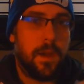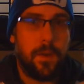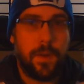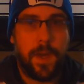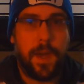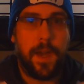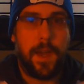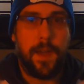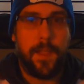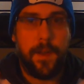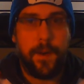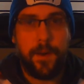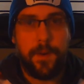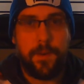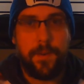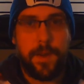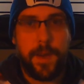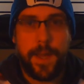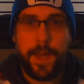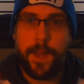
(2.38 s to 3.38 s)
Okay,
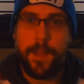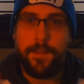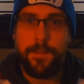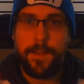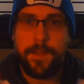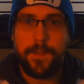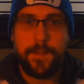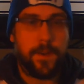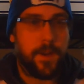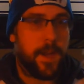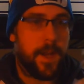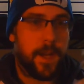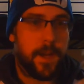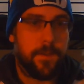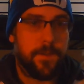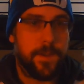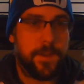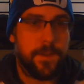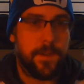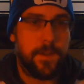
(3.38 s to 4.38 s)
hello again,
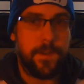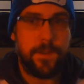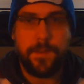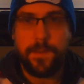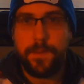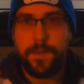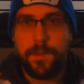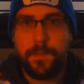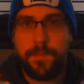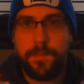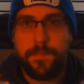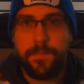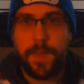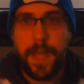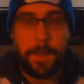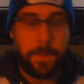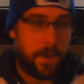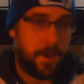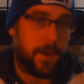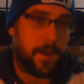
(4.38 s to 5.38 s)
historiography students.
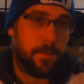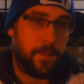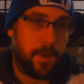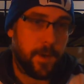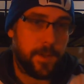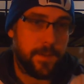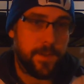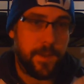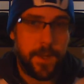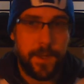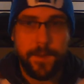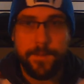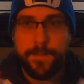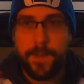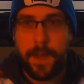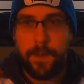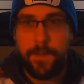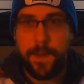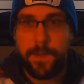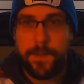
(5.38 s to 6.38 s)
I'm Eric Morningstar,
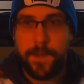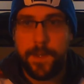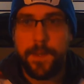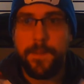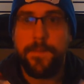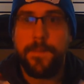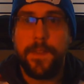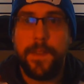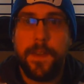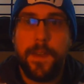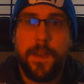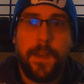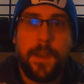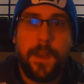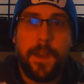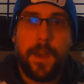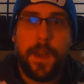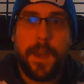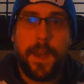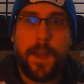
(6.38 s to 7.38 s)
obviously.
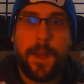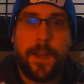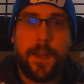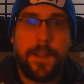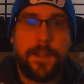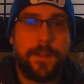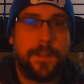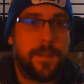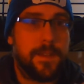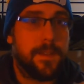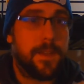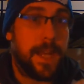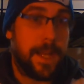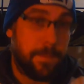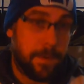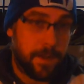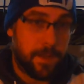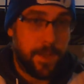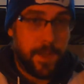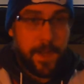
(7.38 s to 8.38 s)
And today
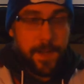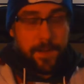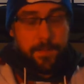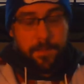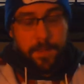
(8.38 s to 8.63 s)
we're going to talk